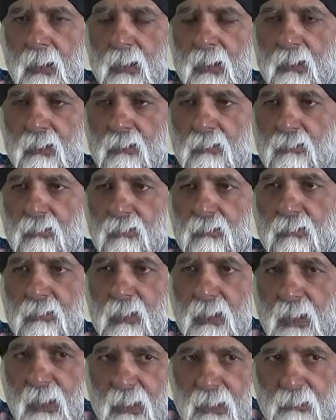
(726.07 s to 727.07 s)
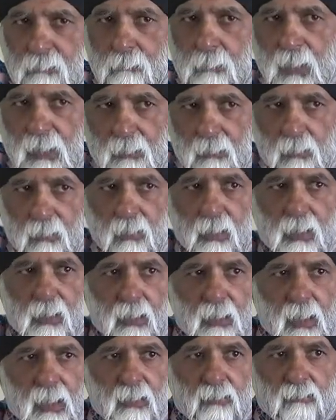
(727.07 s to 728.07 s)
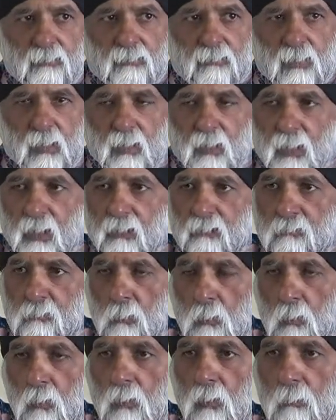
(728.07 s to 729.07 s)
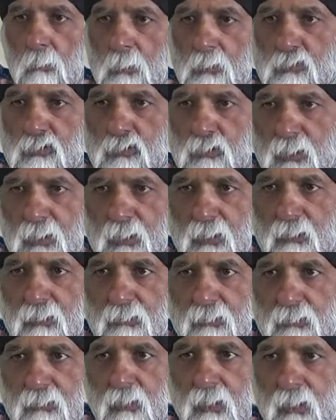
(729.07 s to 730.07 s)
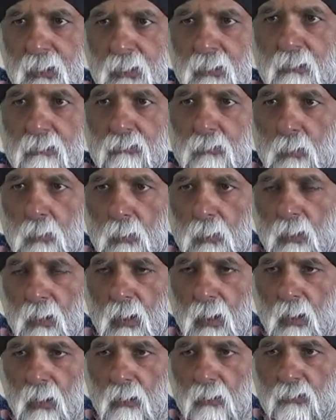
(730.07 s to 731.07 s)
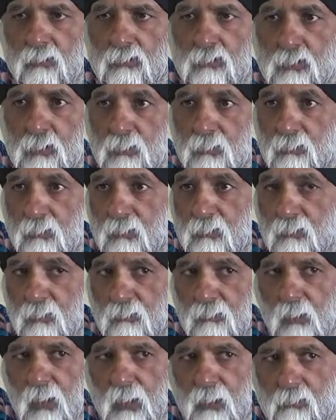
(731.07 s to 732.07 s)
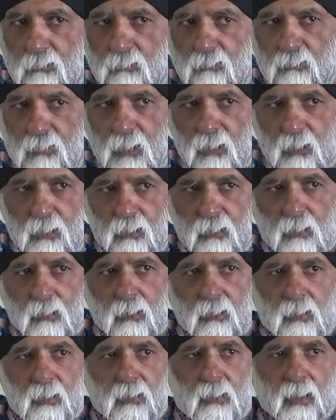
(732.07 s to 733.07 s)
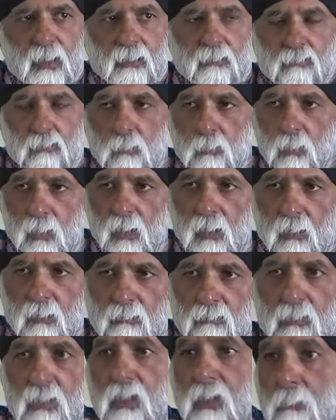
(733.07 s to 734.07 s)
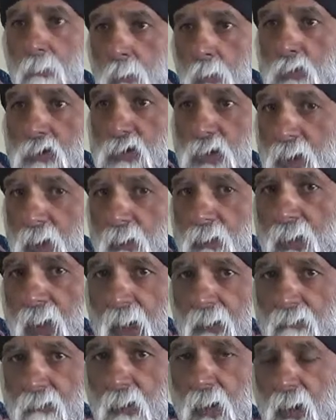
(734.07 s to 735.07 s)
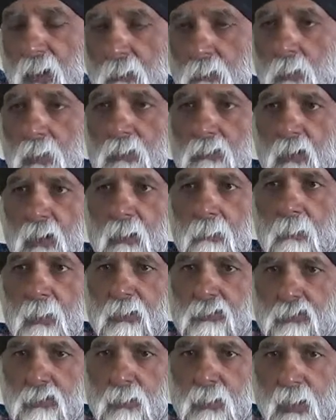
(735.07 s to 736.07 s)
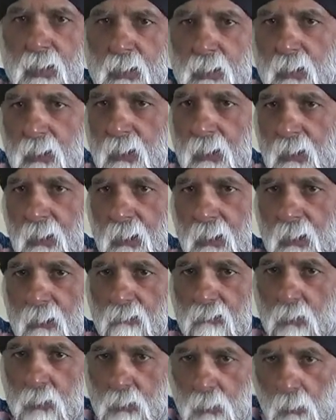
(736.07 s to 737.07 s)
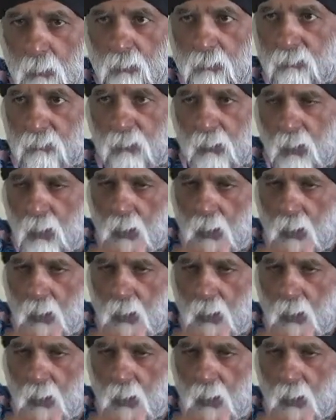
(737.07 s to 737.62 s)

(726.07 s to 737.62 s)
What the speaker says: is linked better and has more opportunities for our students in Savai to study. And so we are really pushing on that front. We're trying to make sure that for those